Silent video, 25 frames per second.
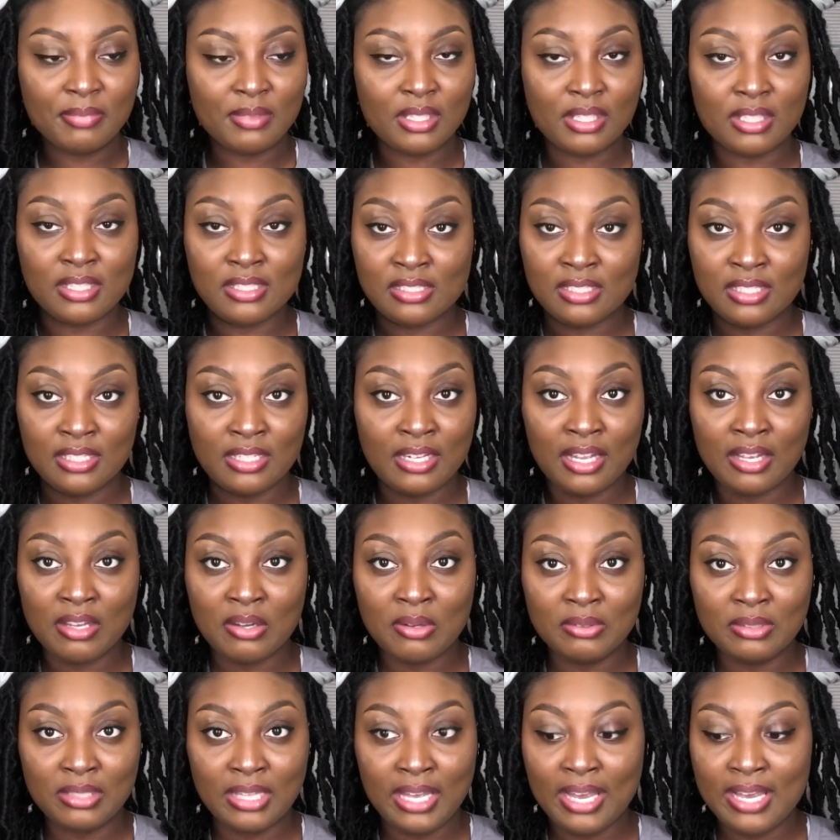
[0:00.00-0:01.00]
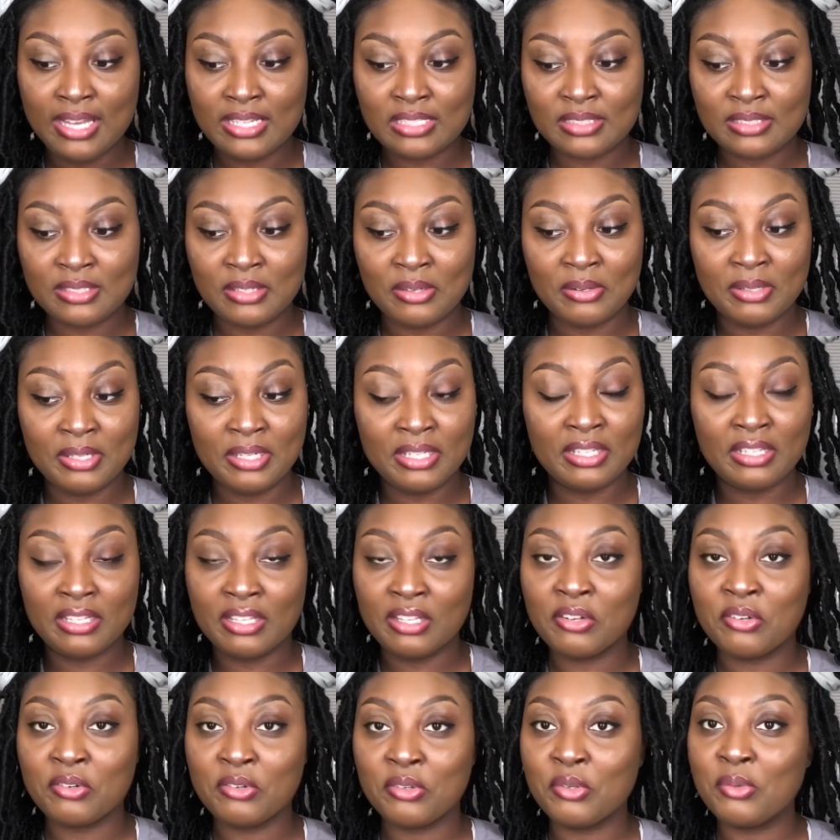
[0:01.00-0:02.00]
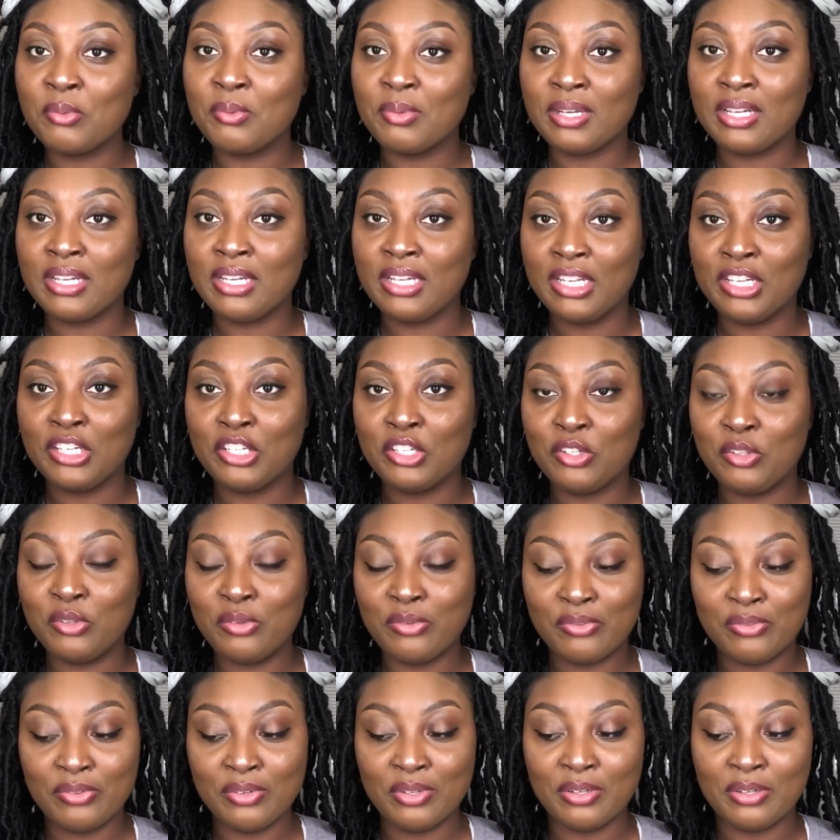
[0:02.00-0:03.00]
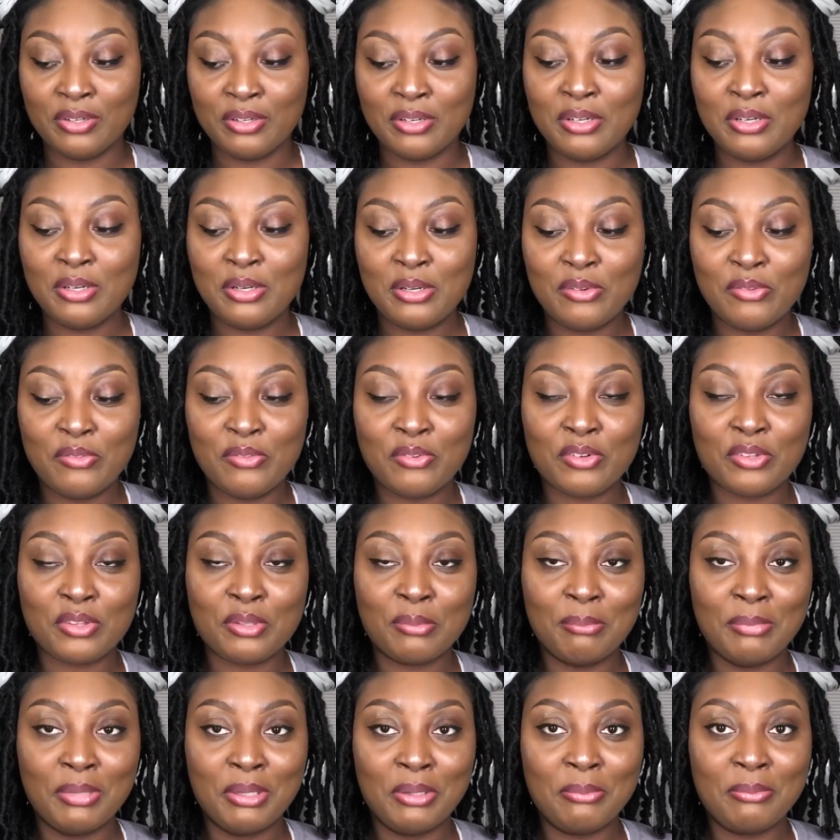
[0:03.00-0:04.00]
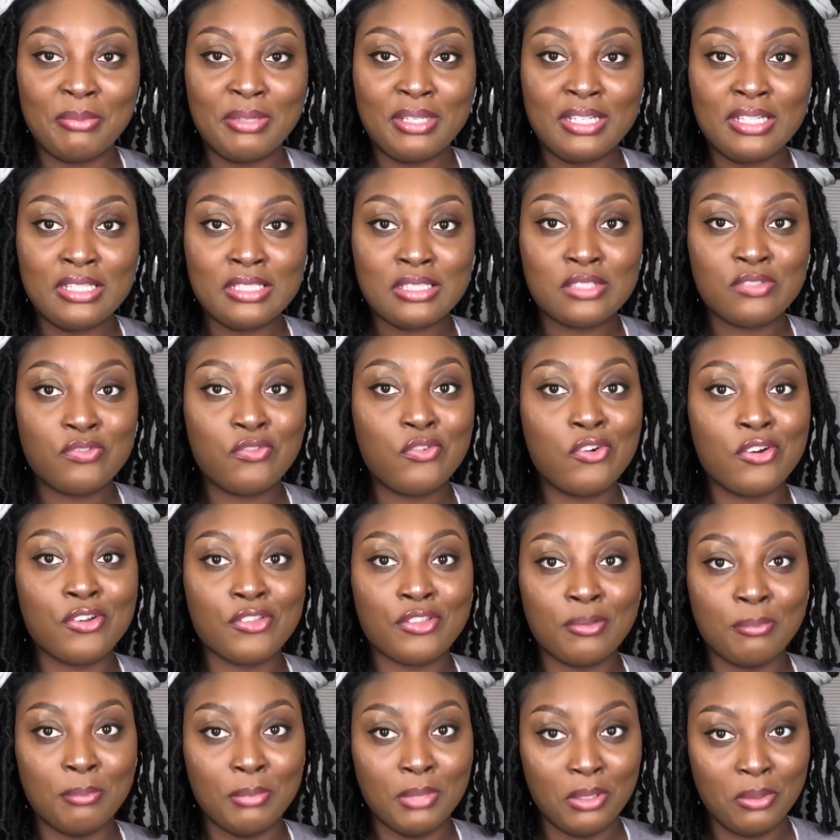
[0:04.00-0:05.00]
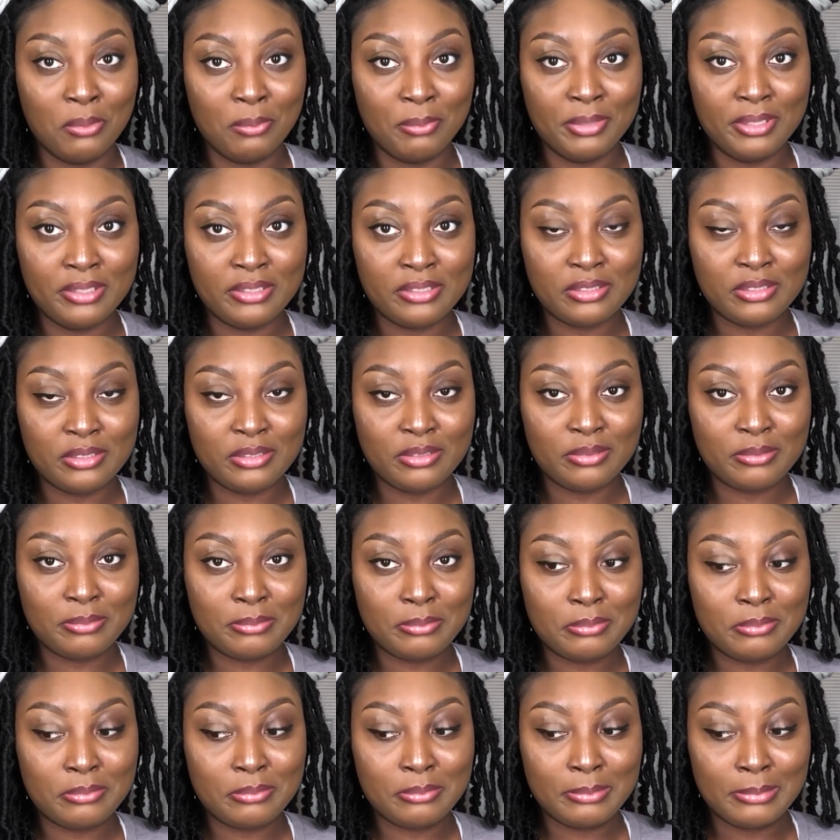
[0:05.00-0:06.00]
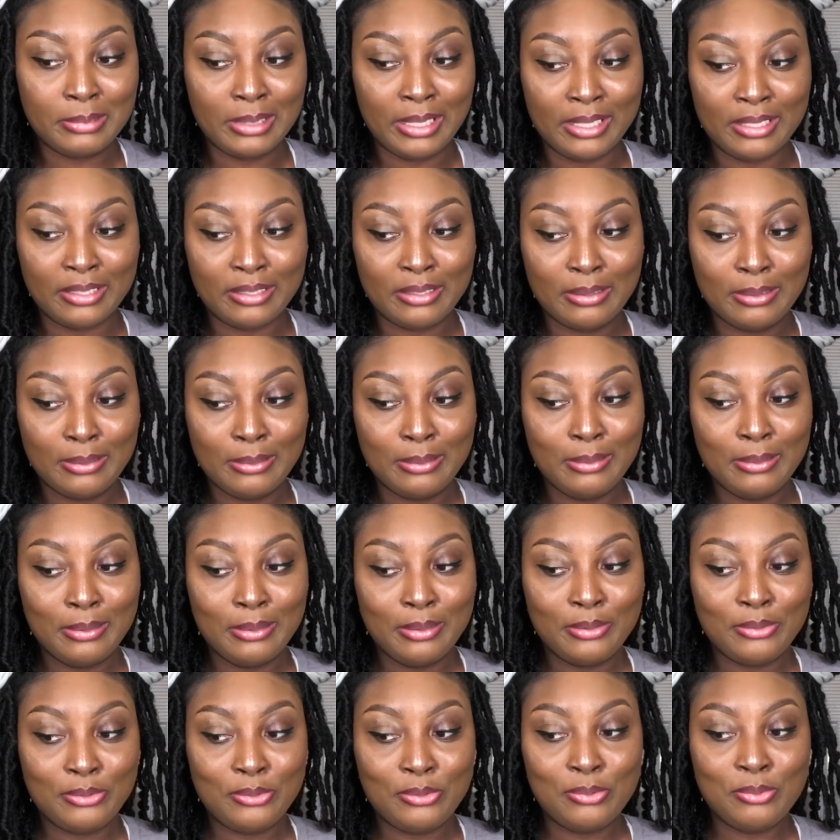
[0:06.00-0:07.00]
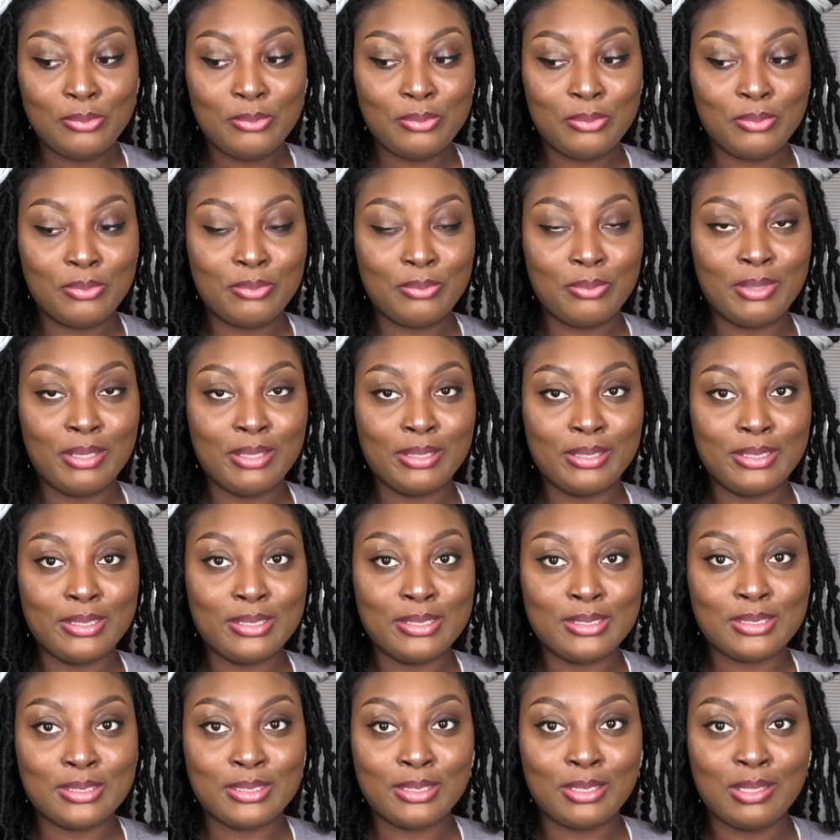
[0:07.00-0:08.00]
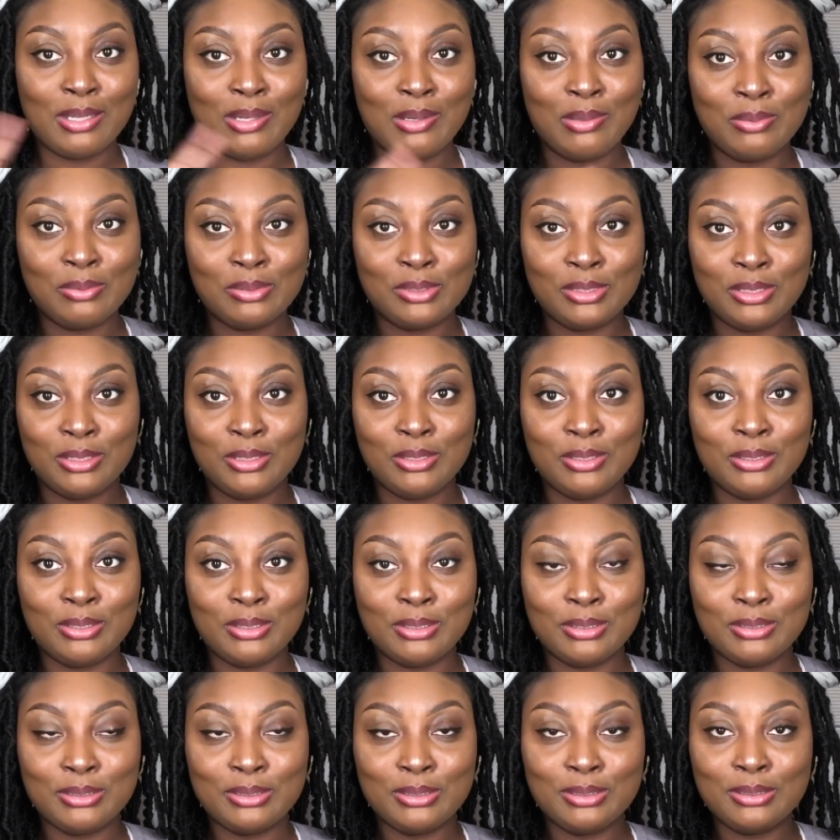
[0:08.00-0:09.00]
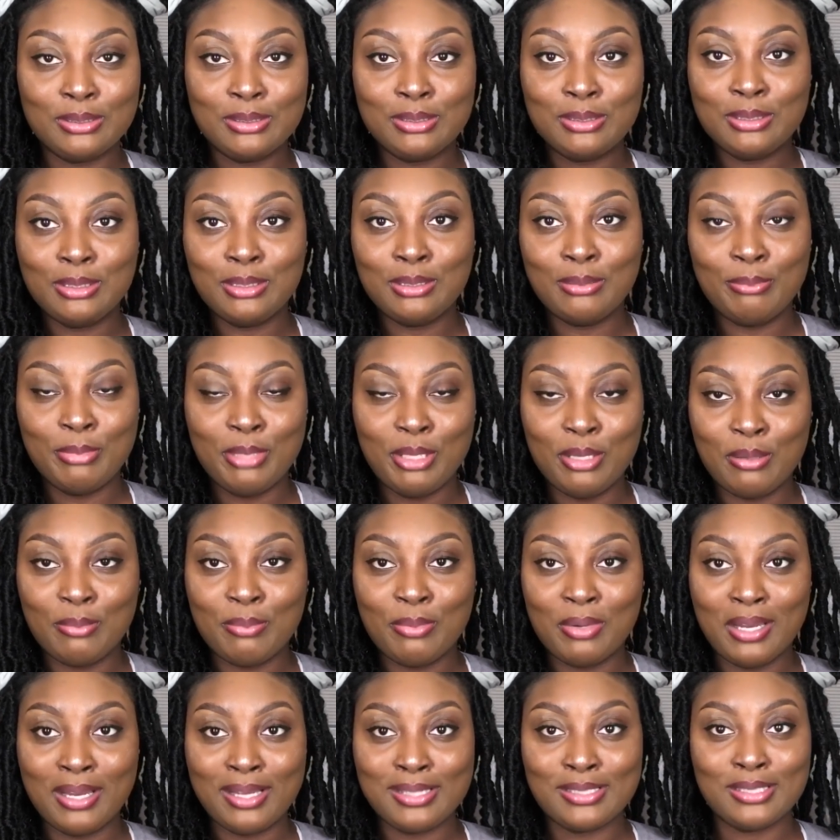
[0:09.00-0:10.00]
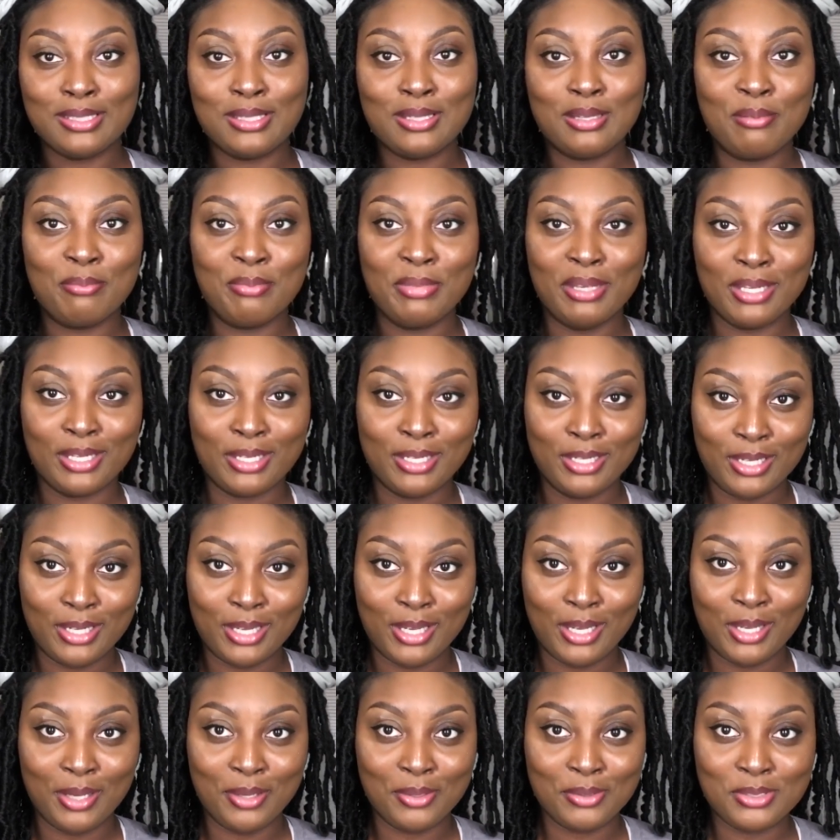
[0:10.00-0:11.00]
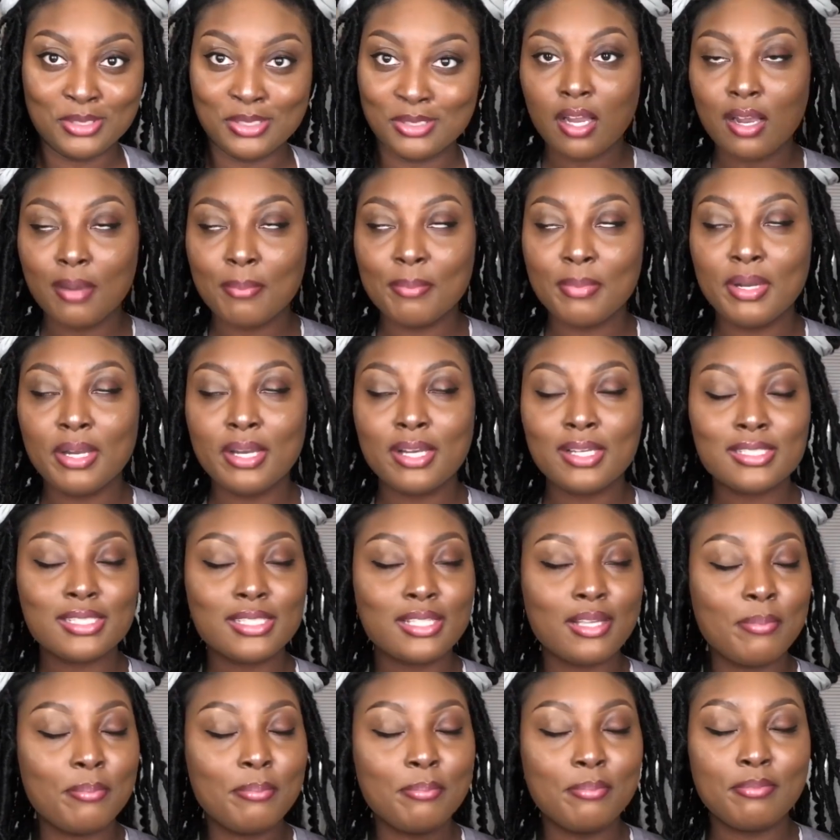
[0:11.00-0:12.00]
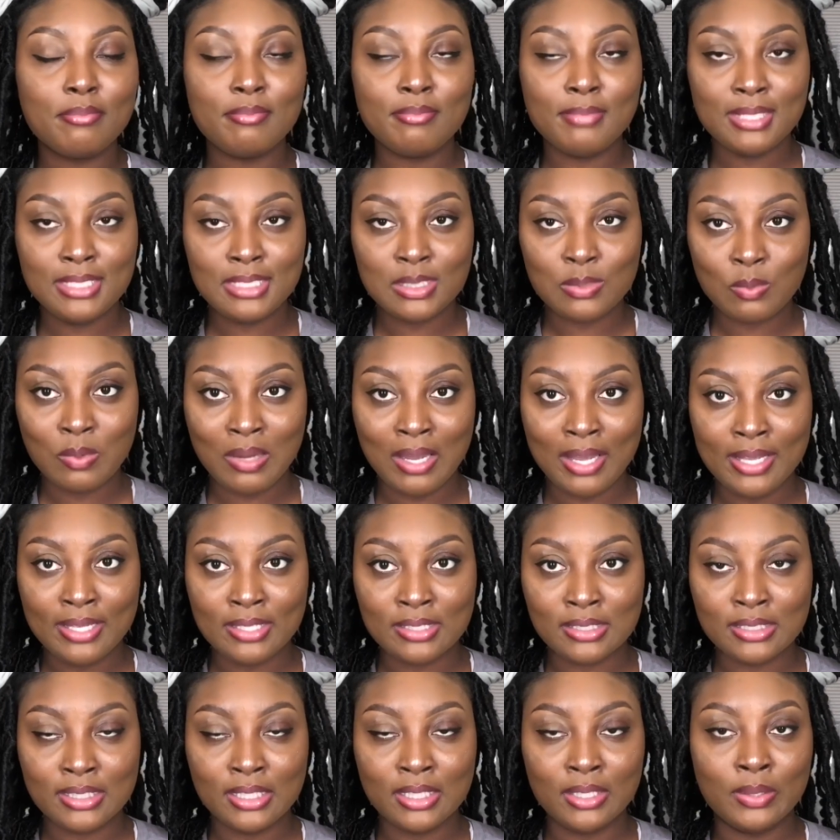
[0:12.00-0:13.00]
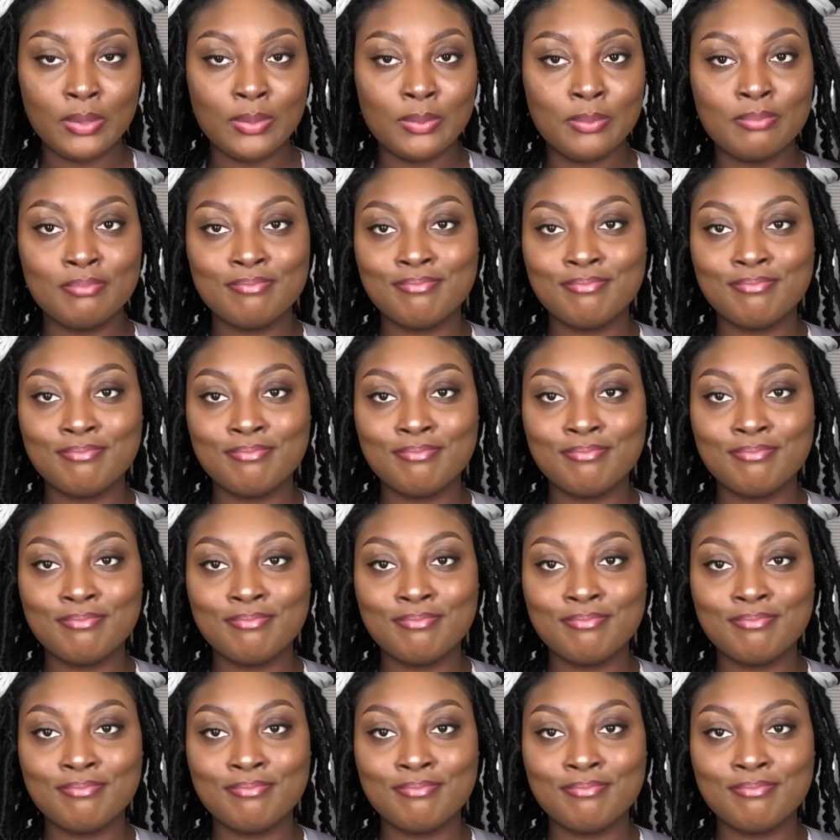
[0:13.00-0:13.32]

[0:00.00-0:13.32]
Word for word: it ain't gonna last long. It, it'll do what it need to do for for the moment. It's for the moment. Like you wear this to go to the to the mailbox and come back in the house. Starbucks meets YSL.